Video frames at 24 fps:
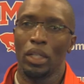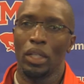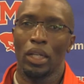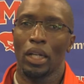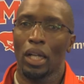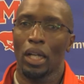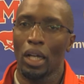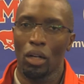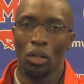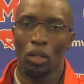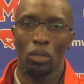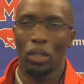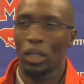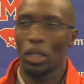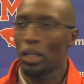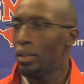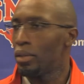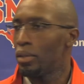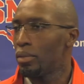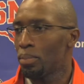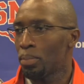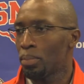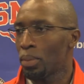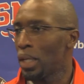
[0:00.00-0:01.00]
And I'll,
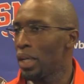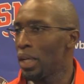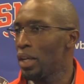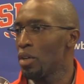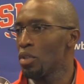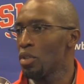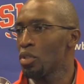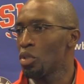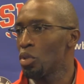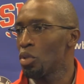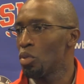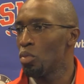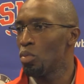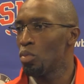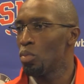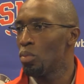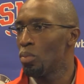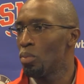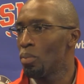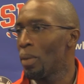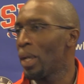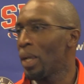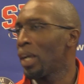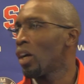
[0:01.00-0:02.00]
players who
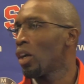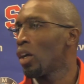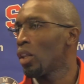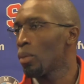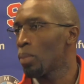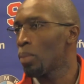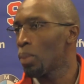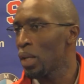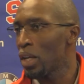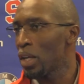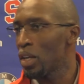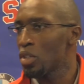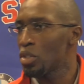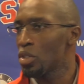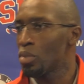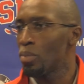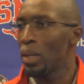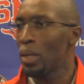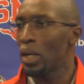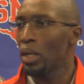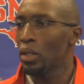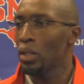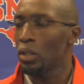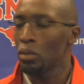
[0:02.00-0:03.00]
make other players
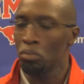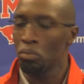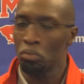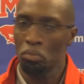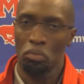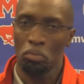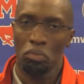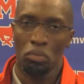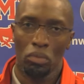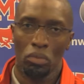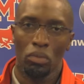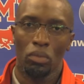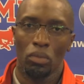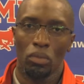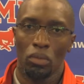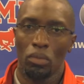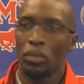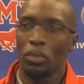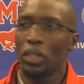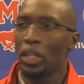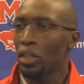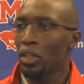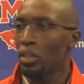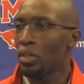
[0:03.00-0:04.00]
better,
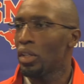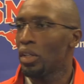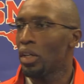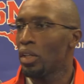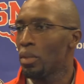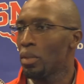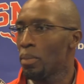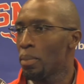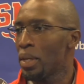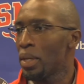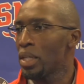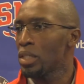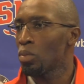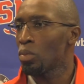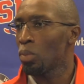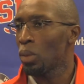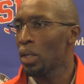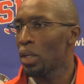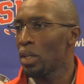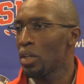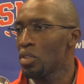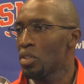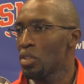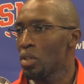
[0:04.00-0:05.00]
they're, they're the best
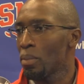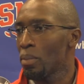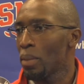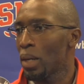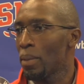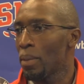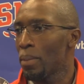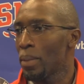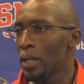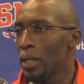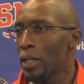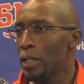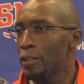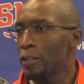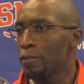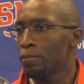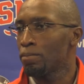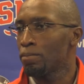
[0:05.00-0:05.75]
players in my mind.